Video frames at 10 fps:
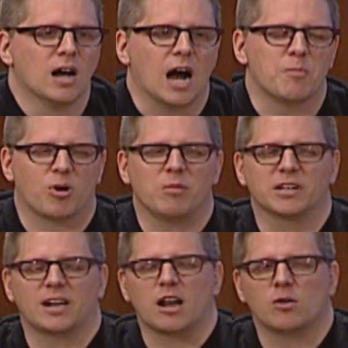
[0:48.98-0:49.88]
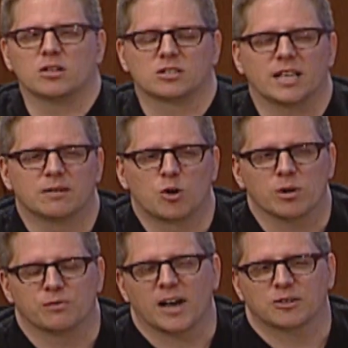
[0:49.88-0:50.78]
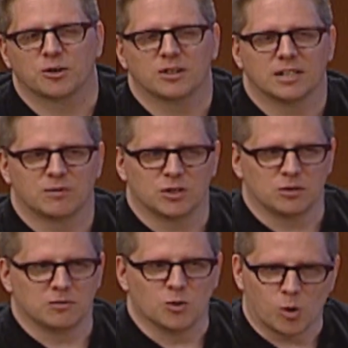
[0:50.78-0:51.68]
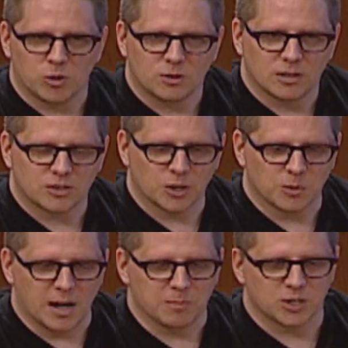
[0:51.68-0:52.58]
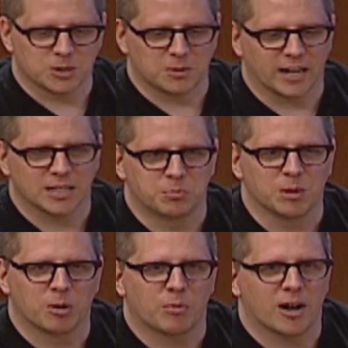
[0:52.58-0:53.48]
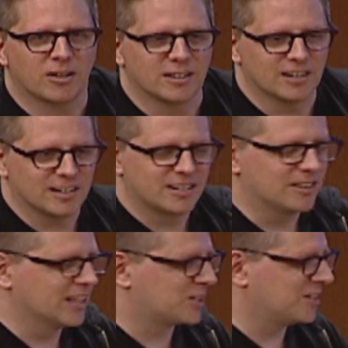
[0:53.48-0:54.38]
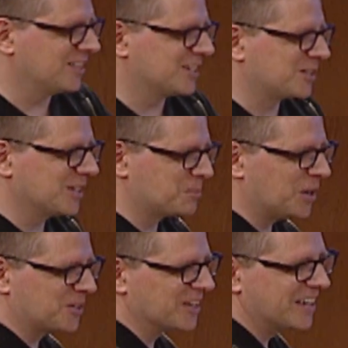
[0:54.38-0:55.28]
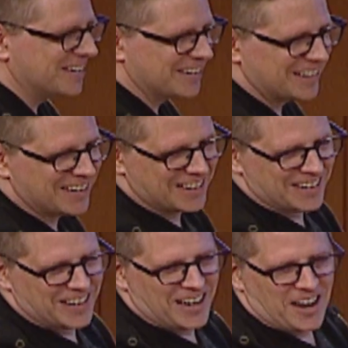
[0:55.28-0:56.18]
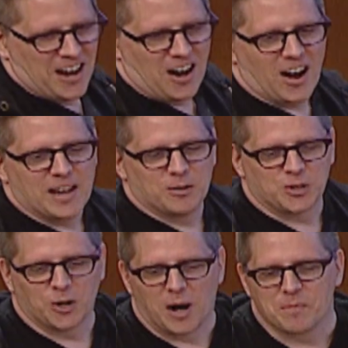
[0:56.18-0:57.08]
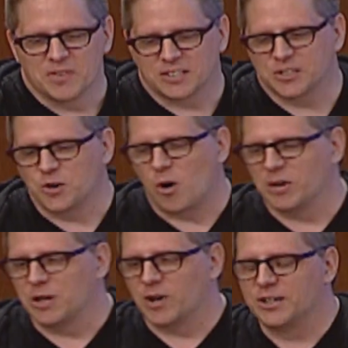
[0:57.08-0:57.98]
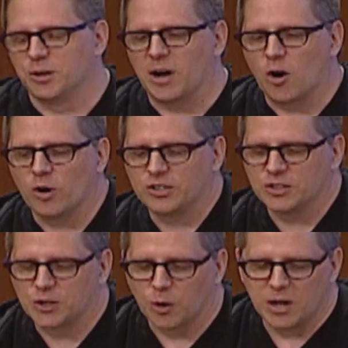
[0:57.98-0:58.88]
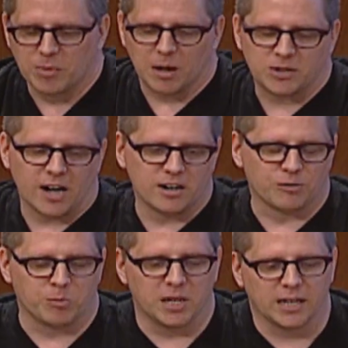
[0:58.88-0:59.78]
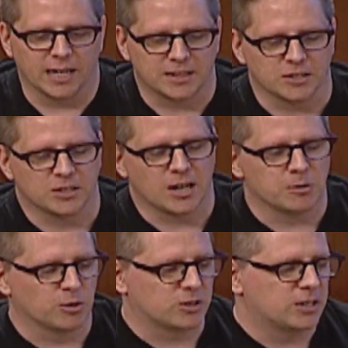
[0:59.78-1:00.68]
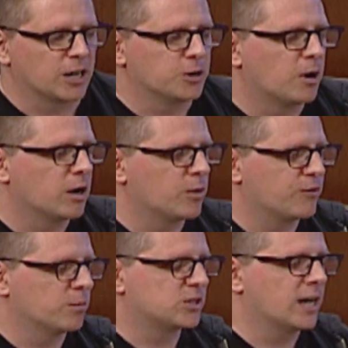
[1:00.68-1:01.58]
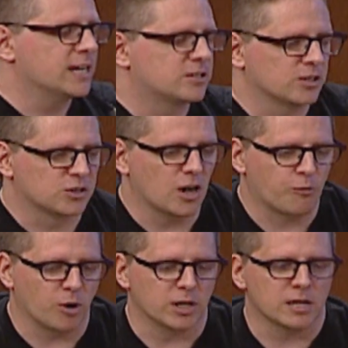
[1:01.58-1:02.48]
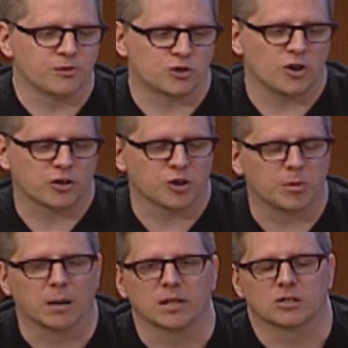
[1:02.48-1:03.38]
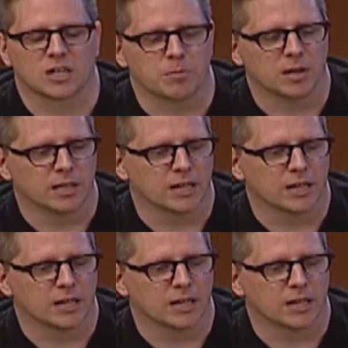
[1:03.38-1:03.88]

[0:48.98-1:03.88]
I'm probably going to err on the side of going faster than even normal. So just, I guess, be prepared and let's buckle in. All right, so this is normally when I do my origin story, but I'm tired of repeating it. This is how I'm supposed to tell you how I went from science to software to infrastructure, but I'm going to skip it in